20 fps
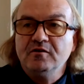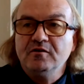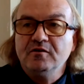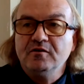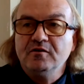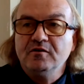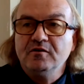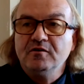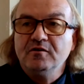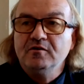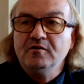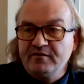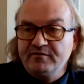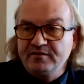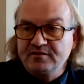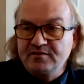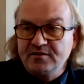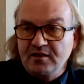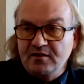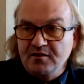you have to have
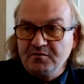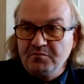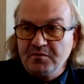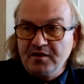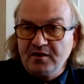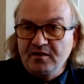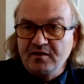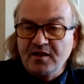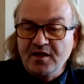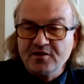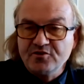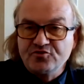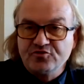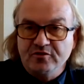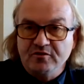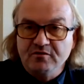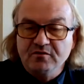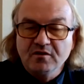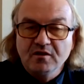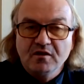a second
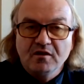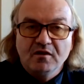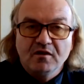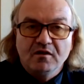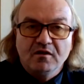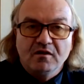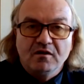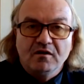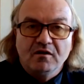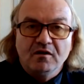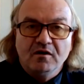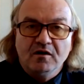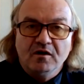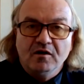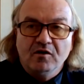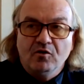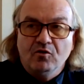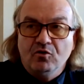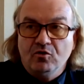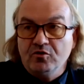medication
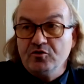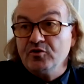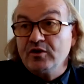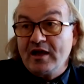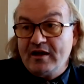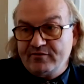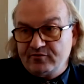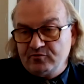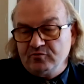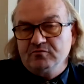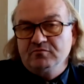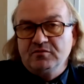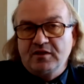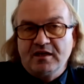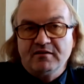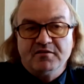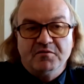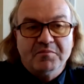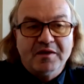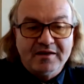uh, or you have to
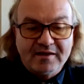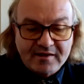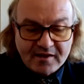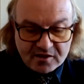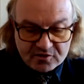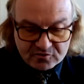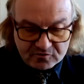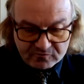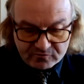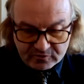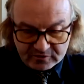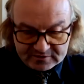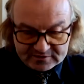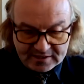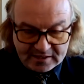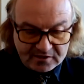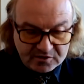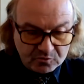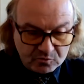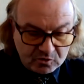have a medication for
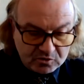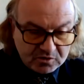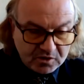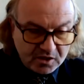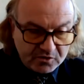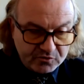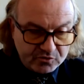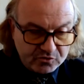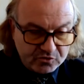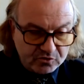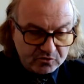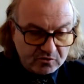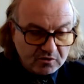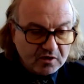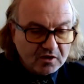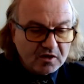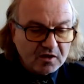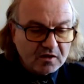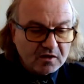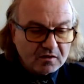anxiety, what can you do?
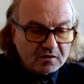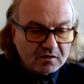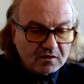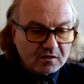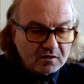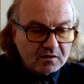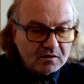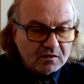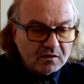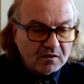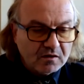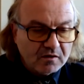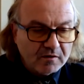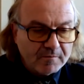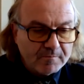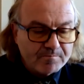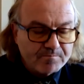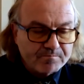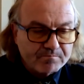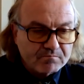
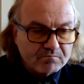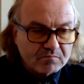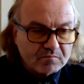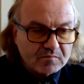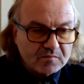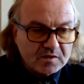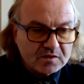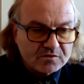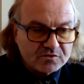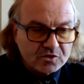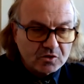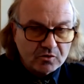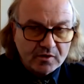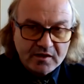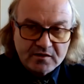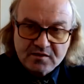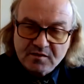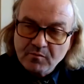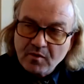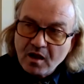Um, so
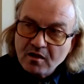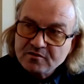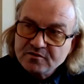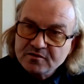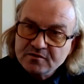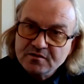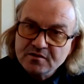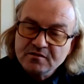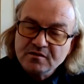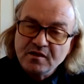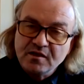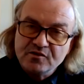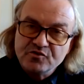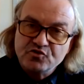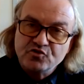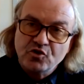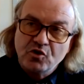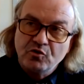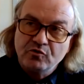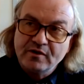atomoxetine has
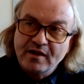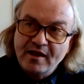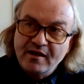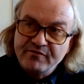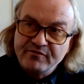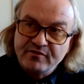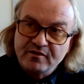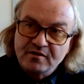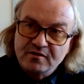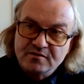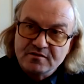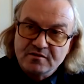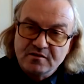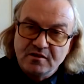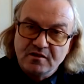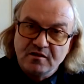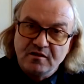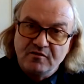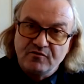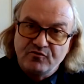shown
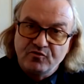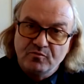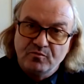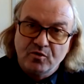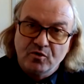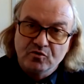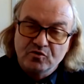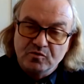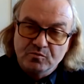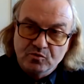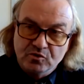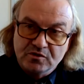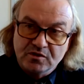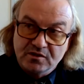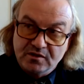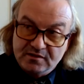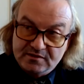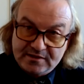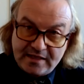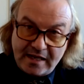efficacy for both mood
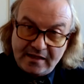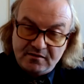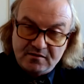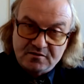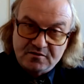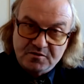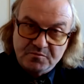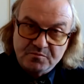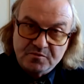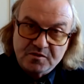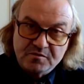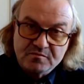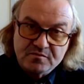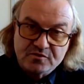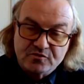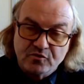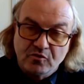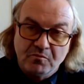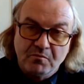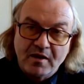and anxiety
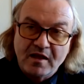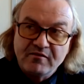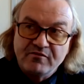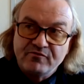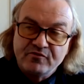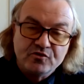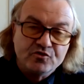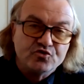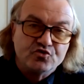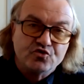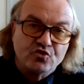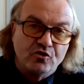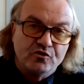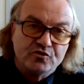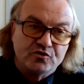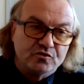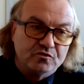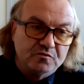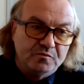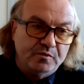symptoms. So my first
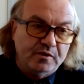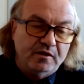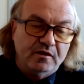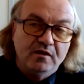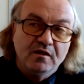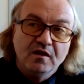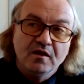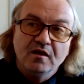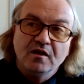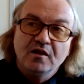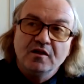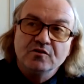choice would be